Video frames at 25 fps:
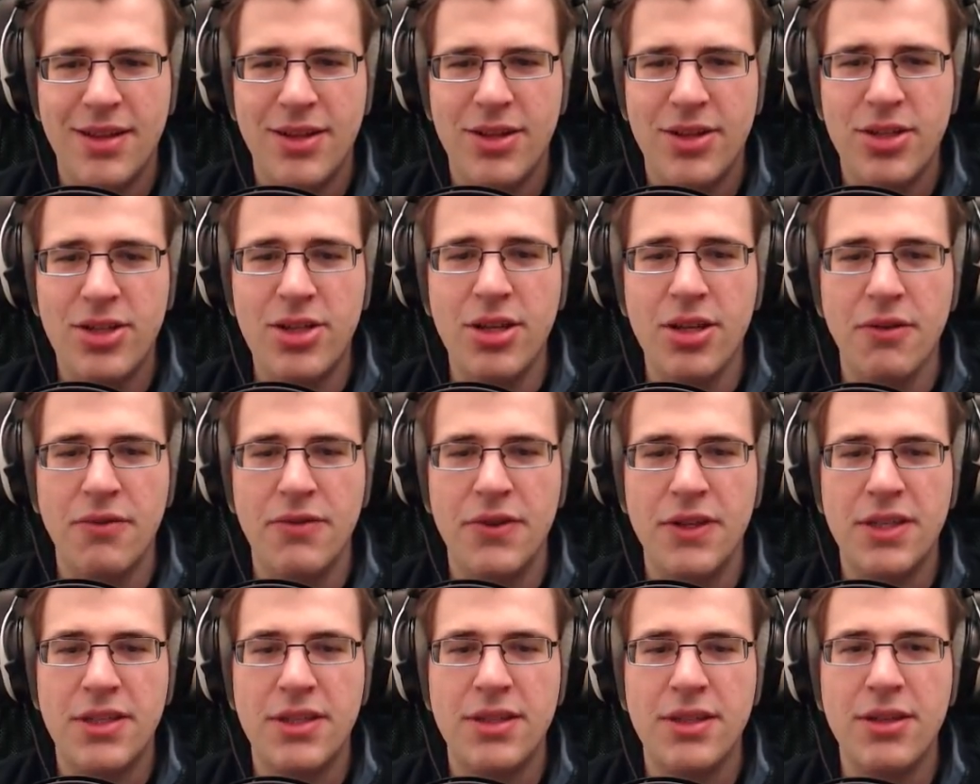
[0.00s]
So,
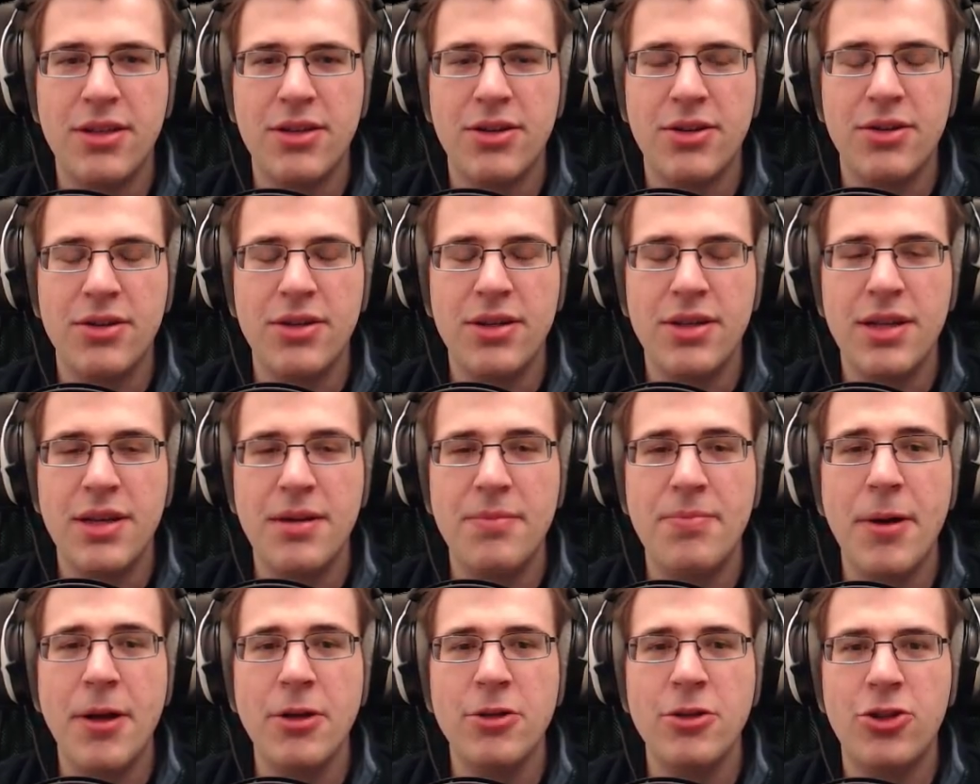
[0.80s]
Vincent-kun,
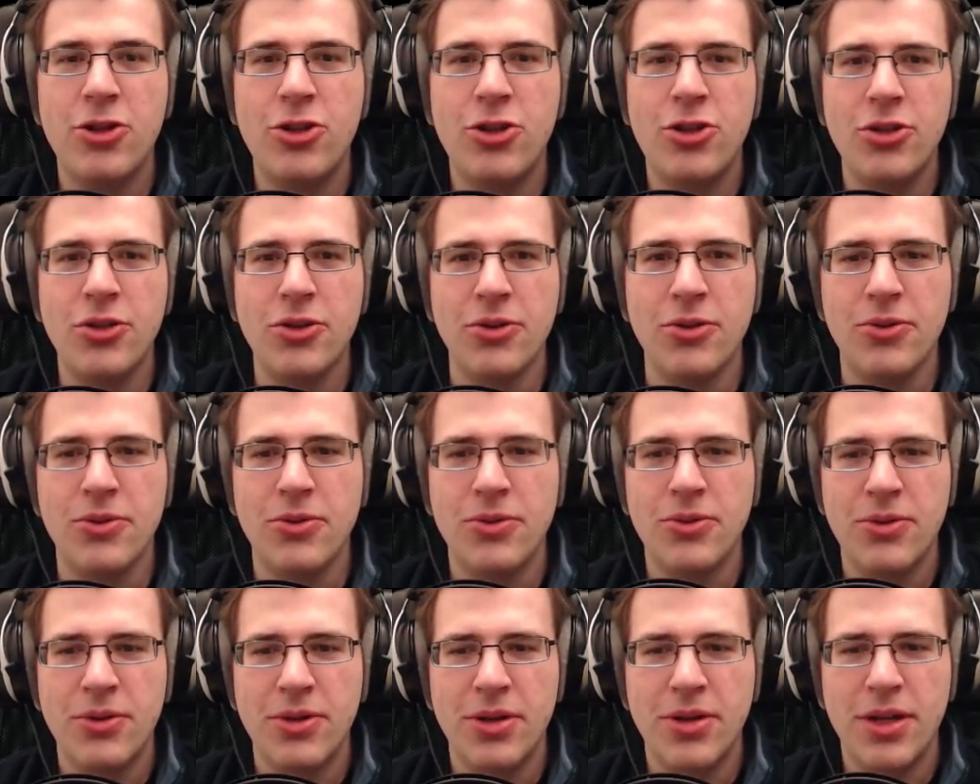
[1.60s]
about Shu.
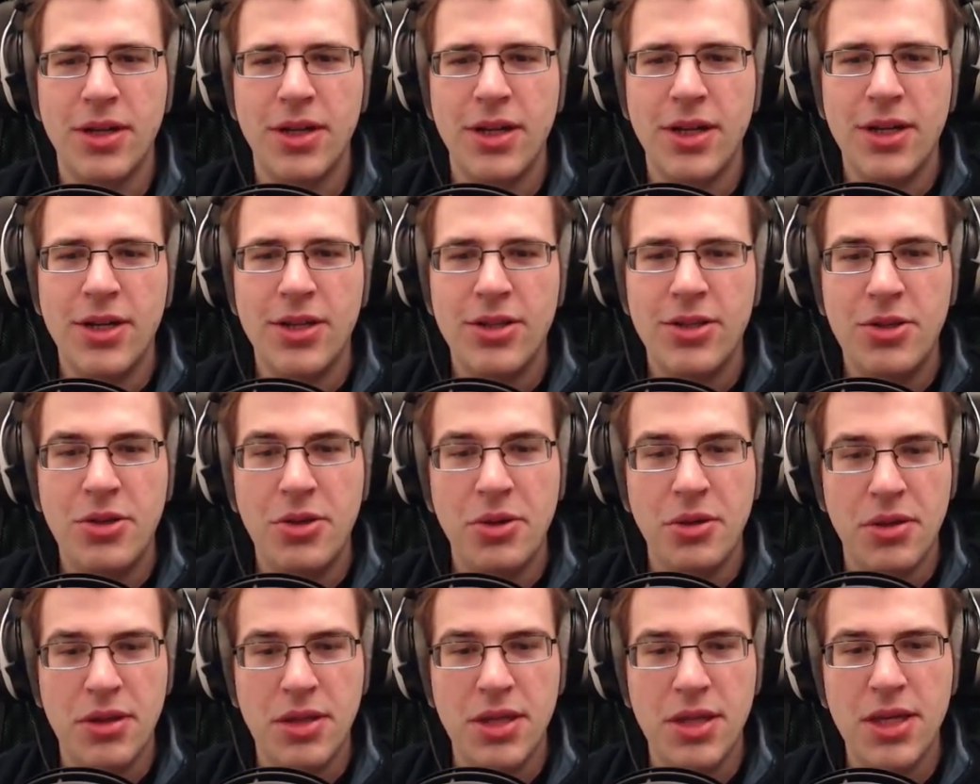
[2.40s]
Do
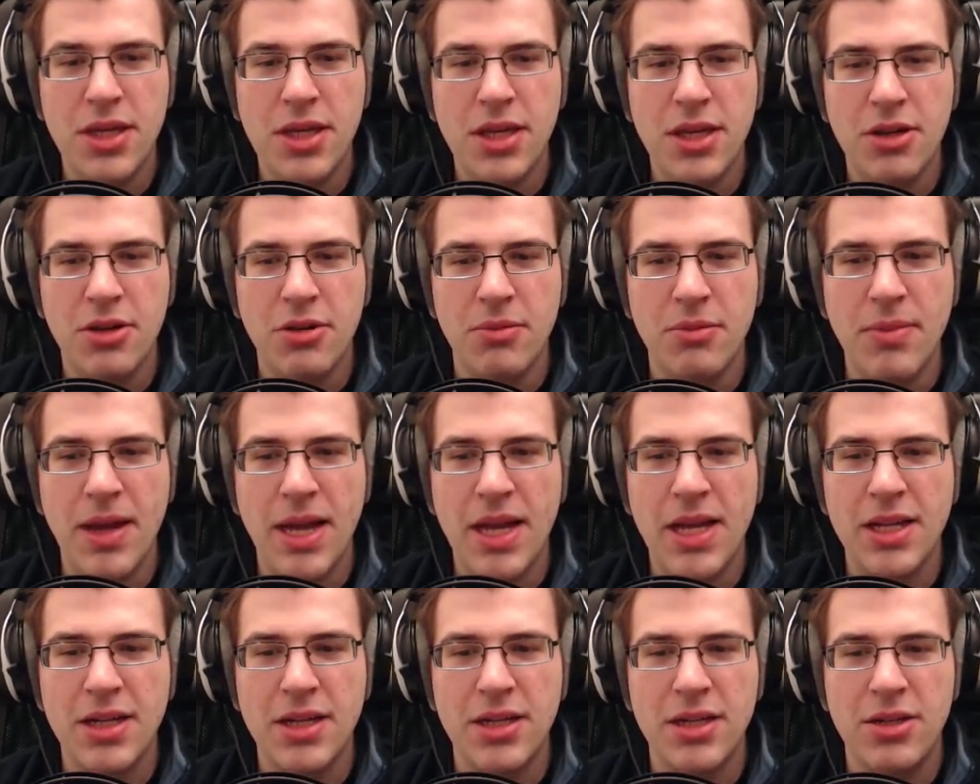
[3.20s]
you think he could
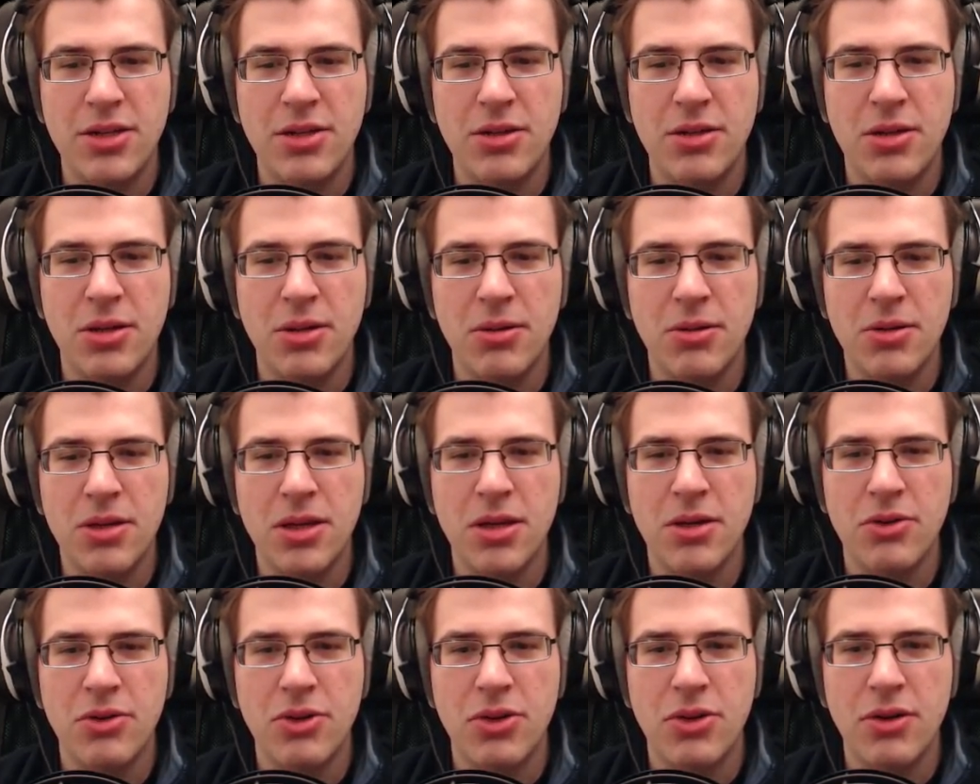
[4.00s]
make it into
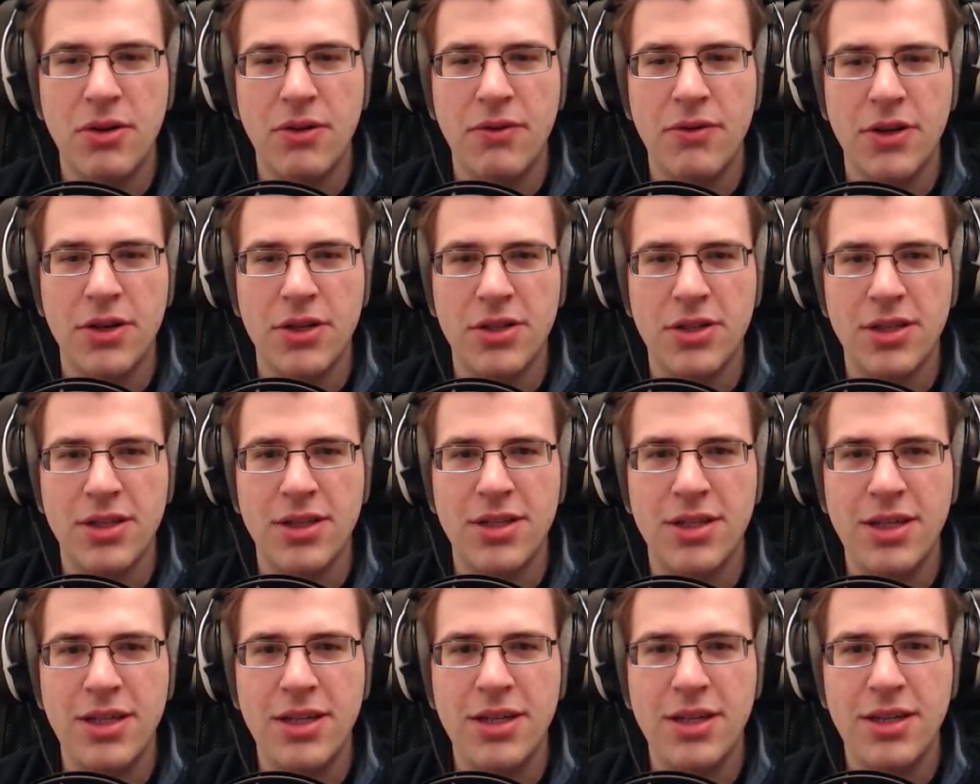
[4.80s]
Tokyo University?